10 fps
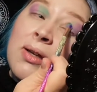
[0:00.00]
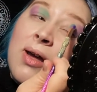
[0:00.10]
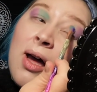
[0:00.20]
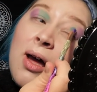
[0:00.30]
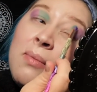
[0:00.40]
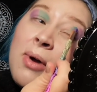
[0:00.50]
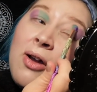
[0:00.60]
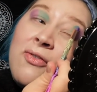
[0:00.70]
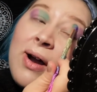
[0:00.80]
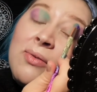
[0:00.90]
I
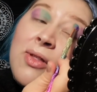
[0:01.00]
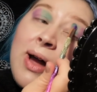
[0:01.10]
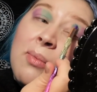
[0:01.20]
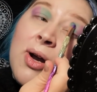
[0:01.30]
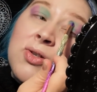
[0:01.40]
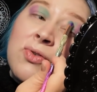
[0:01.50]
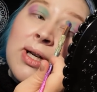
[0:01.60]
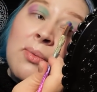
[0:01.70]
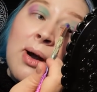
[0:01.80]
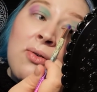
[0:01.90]
found that works
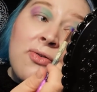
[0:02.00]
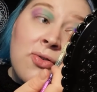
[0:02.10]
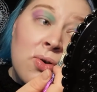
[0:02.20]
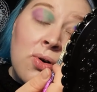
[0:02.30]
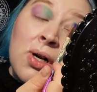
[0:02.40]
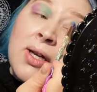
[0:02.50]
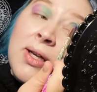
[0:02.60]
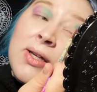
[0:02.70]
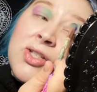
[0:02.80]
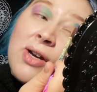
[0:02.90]
really well for
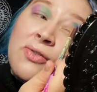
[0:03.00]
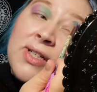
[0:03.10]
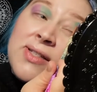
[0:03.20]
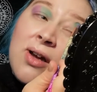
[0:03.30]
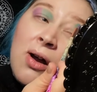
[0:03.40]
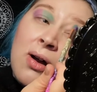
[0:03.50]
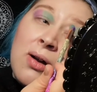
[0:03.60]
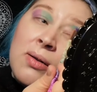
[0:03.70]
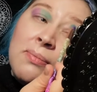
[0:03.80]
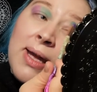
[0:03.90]
Jeffree Star
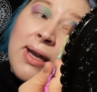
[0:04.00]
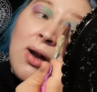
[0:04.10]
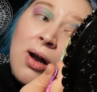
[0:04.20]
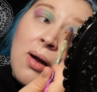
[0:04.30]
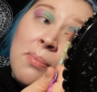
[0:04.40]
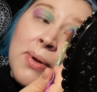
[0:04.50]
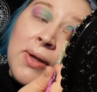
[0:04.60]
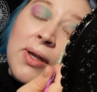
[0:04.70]
makeup.